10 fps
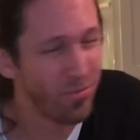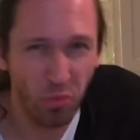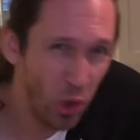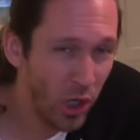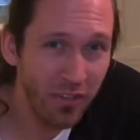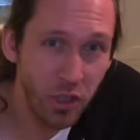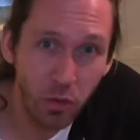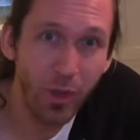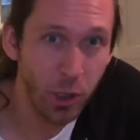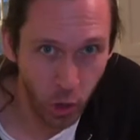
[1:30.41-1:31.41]
We don't have to do
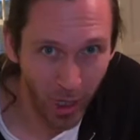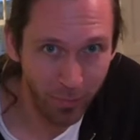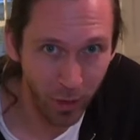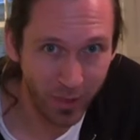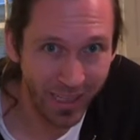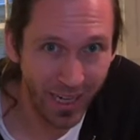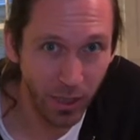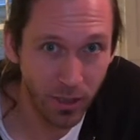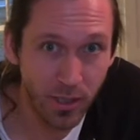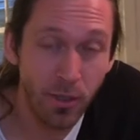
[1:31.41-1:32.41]
much chopping with the
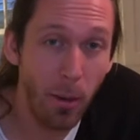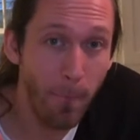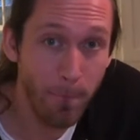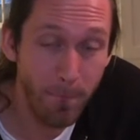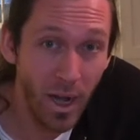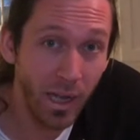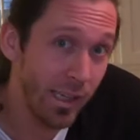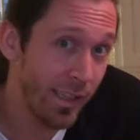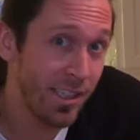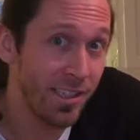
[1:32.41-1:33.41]
carrots, but
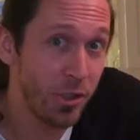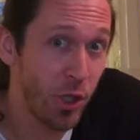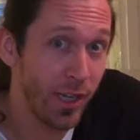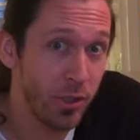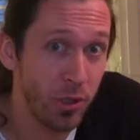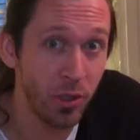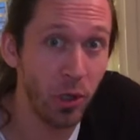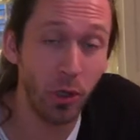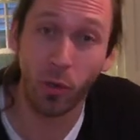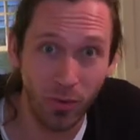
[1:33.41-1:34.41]
this is a chance to
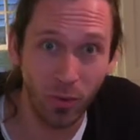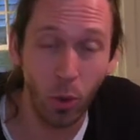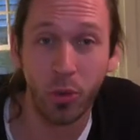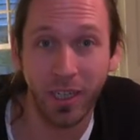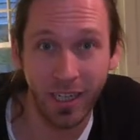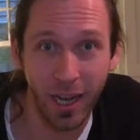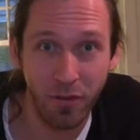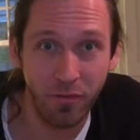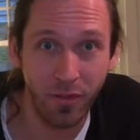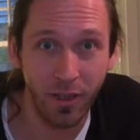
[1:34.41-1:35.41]
learn holding a
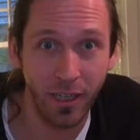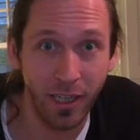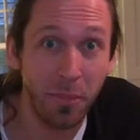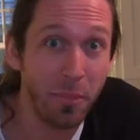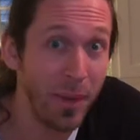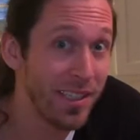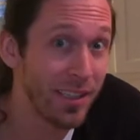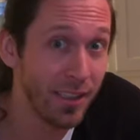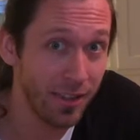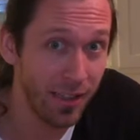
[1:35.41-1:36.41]
knife uh, at a
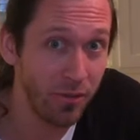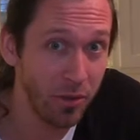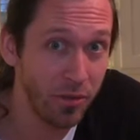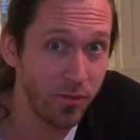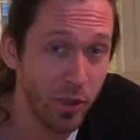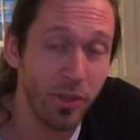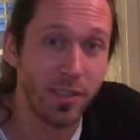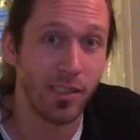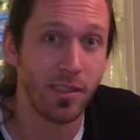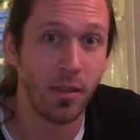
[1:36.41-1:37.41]
basic level. So this
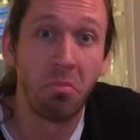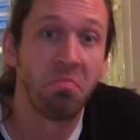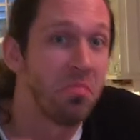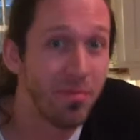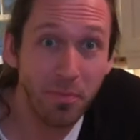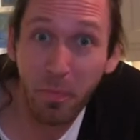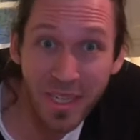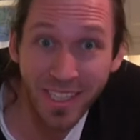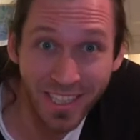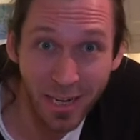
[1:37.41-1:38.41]
is
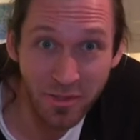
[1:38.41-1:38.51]
basic knife